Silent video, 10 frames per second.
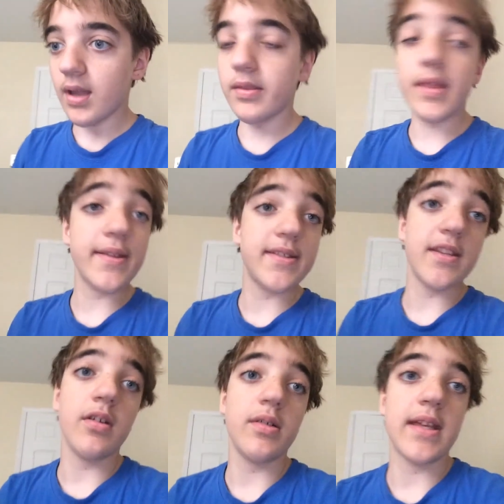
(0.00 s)
that's
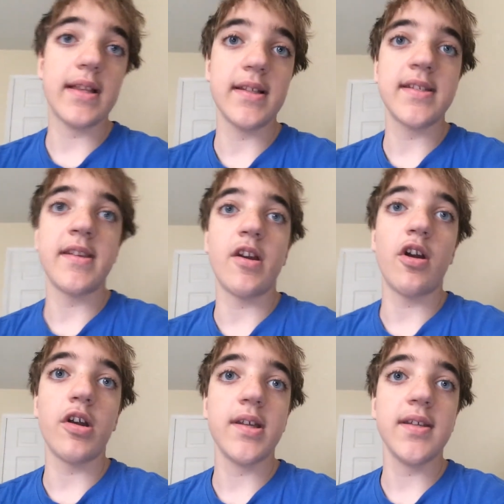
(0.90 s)
the only one that listed an
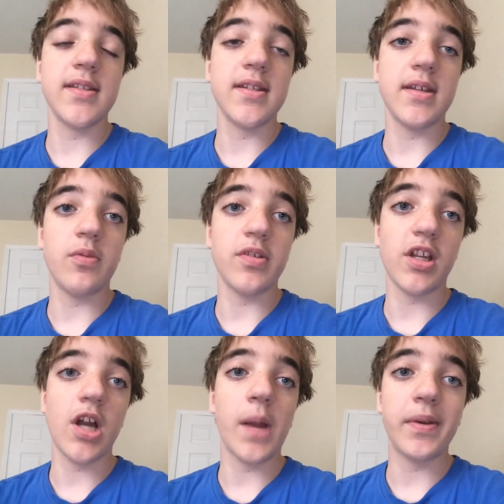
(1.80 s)
artist and was
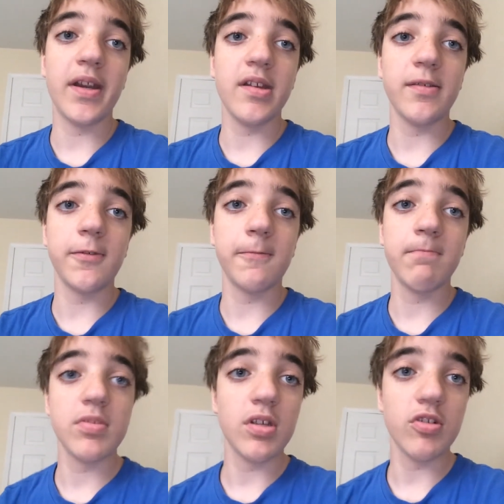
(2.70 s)
not copyrighted.
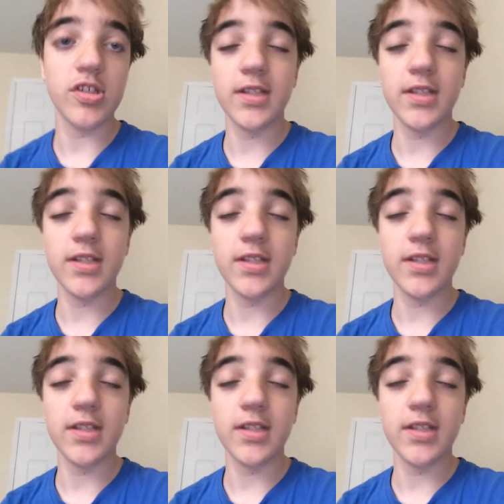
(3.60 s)
So just